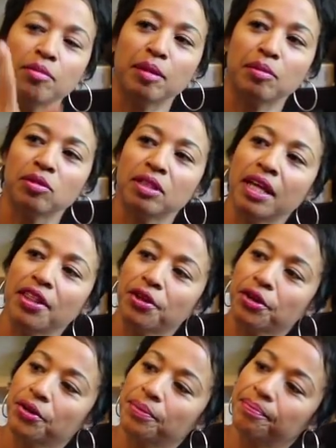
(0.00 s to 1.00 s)
Pebbled
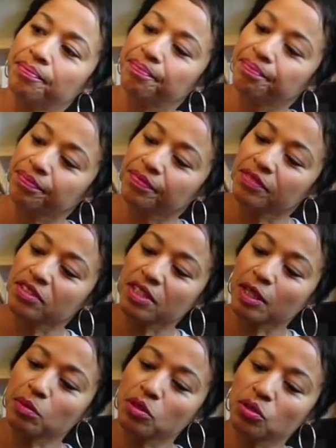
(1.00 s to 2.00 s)
leather. It's
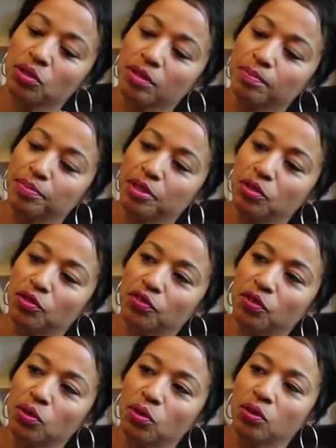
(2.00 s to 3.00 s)
absolutely
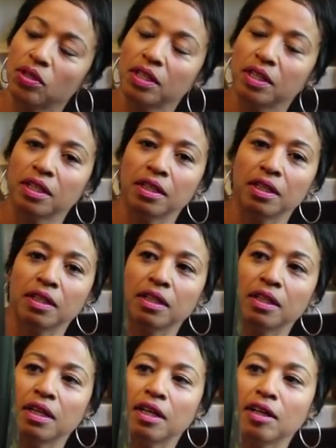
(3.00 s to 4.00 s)
beautiful.
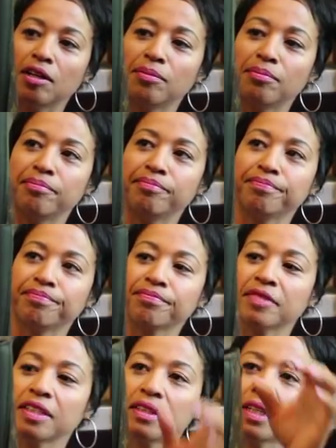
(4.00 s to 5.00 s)
Um,
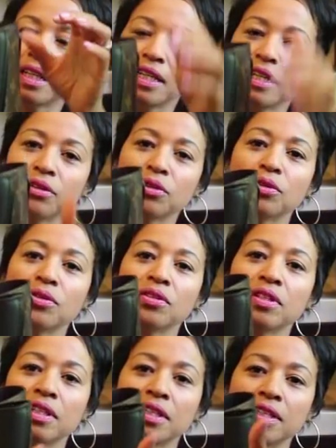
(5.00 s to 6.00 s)
the
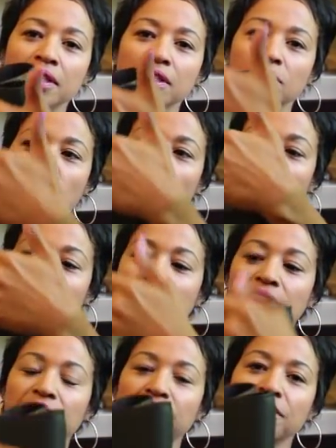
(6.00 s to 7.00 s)
handle is all
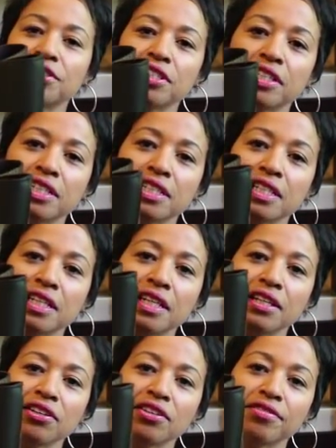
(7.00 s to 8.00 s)
leather, as you can see
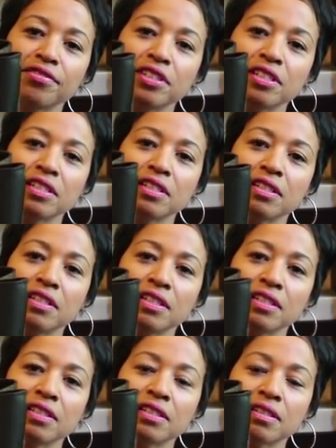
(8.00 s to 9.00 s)
here. It fits into
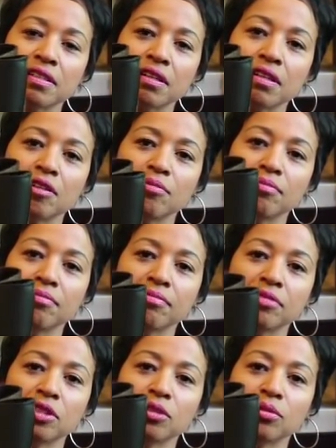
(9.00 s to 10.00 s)
these um,
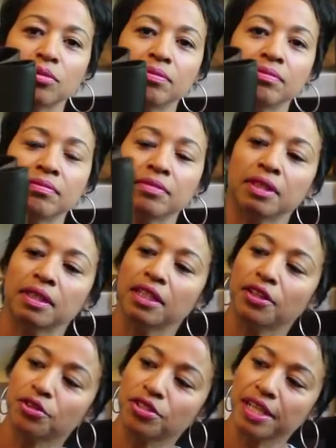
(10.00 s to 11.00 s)
little
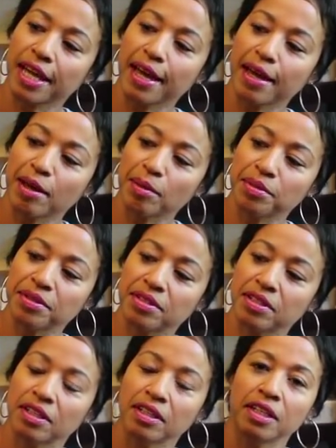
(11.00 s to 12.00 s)
leather tabs.